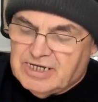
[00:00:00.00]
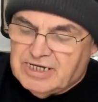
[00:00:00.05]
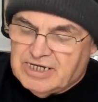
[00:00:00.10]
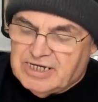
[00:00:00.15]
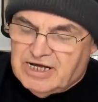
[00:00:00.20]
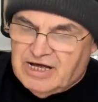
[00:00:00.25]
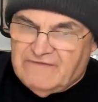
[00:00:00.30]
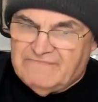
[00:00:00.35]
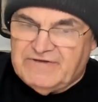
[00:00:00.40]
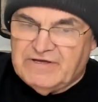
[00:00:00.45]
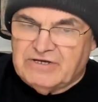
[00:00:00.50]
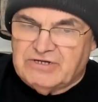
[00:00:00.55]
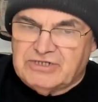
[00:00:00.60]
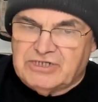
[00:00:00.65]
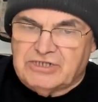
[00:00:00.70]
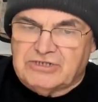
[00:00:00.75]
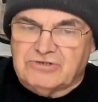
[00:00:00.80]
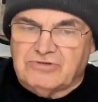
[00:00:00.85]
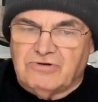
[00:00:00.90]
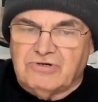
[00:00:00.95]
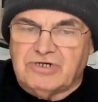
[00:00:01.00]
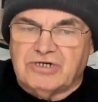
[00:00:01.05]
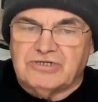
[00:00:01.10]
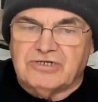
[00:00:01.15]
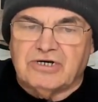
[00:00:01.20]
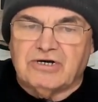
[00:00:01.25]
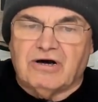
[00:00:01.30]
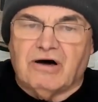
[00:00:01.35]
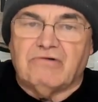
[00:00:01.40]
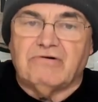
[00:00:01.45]
If you just look at
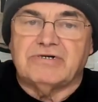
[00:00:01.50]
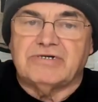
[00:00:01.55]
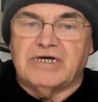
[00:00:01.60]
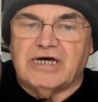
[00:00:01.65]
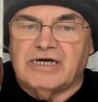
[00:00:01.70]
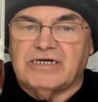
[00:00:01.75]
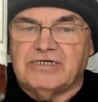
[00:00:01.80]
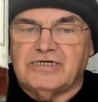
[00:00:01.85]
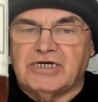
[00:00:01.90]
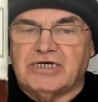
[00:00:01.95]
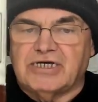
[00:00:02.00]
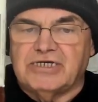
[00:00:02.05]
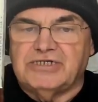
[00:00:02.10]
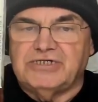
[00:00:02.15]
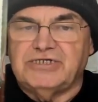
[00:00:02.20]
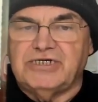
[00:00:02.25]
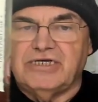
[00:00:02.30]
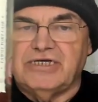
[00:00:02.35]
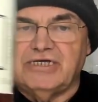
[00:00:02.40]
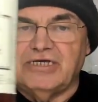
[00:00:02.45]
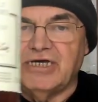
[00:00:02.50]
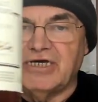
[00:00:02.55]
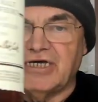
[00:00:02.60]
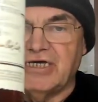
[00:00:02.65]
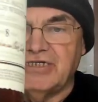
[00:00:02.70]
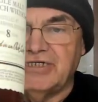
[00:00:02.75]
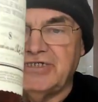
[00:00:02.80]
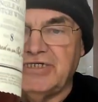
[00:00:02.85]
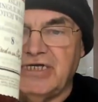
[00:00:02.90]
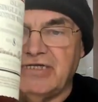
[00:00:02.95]
the colour of it, you can see you can see the